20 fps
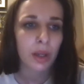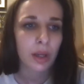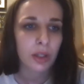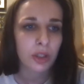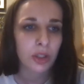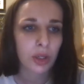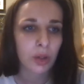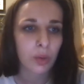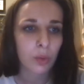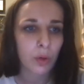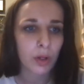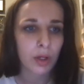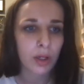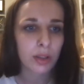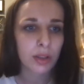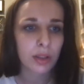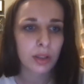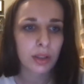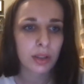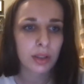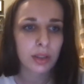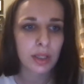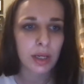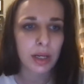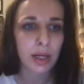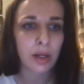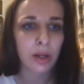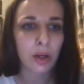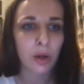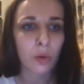She wanted to
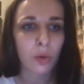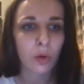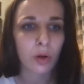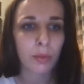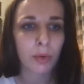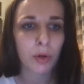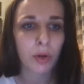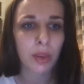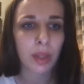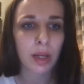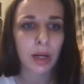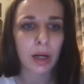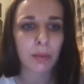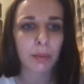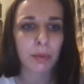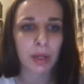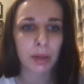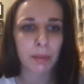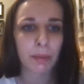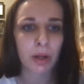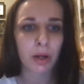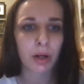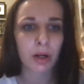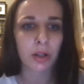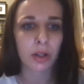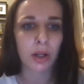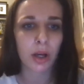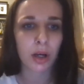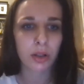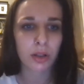take hormone therapy, but her
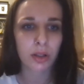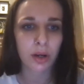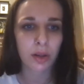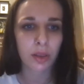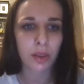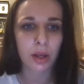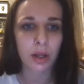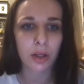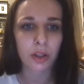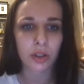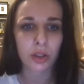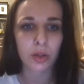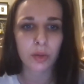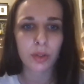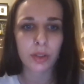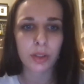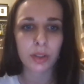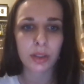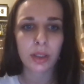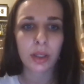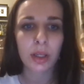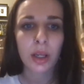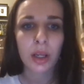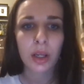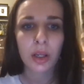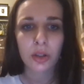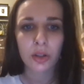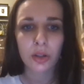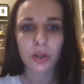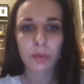doctor thought she was
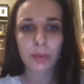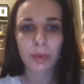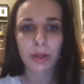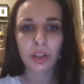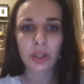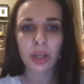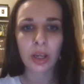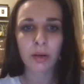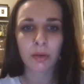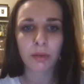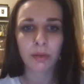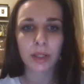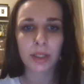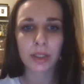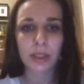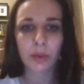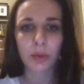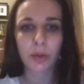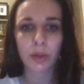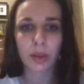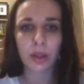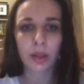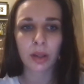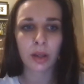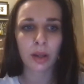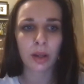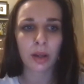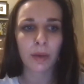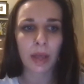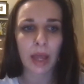too much at risk with
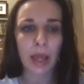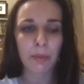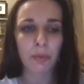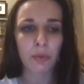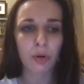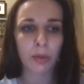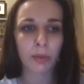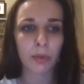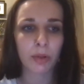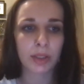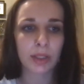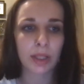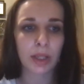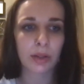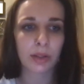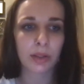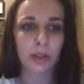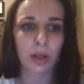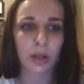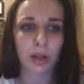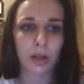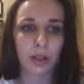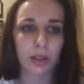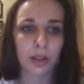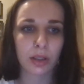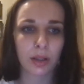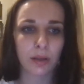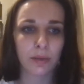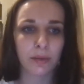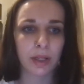the abnormal cells on her
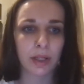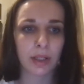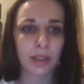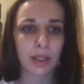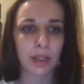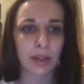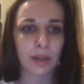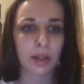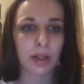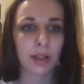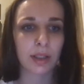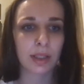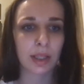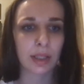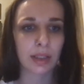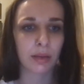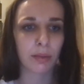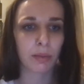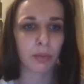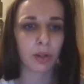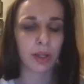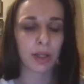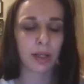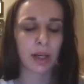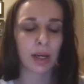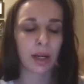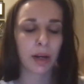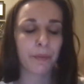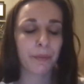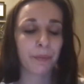cervix and the excessive
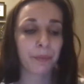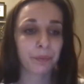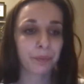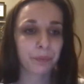bleeding.